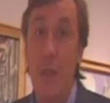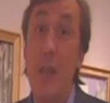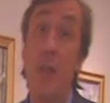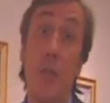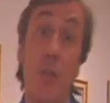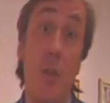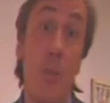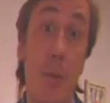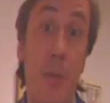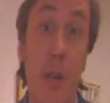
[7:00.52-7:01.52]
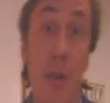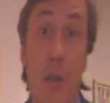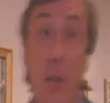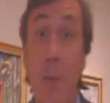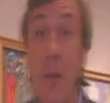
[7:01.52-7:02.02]
the end of the show is a bit of an
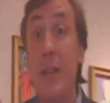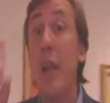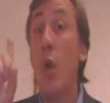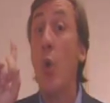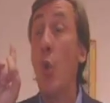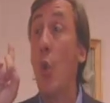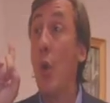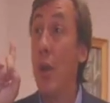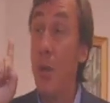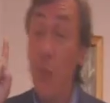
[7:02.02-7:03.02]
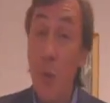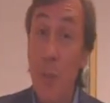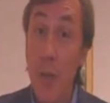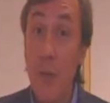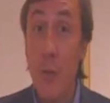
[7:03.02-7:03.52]
anticlimax, or it would
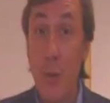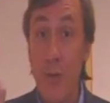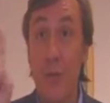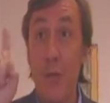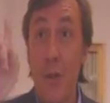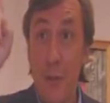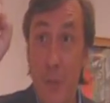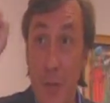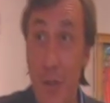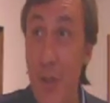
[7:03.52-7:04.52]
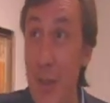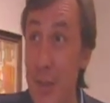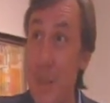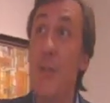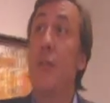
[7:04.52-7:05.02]
be if it wasn't for
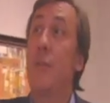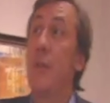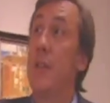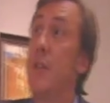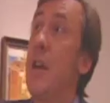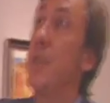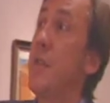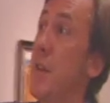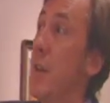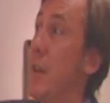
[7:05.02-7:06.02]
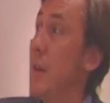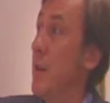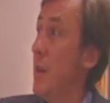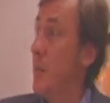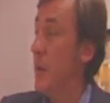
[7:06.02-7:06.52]
this fantastic
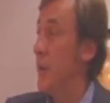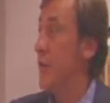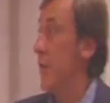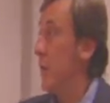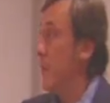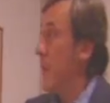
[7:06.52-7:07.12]
picture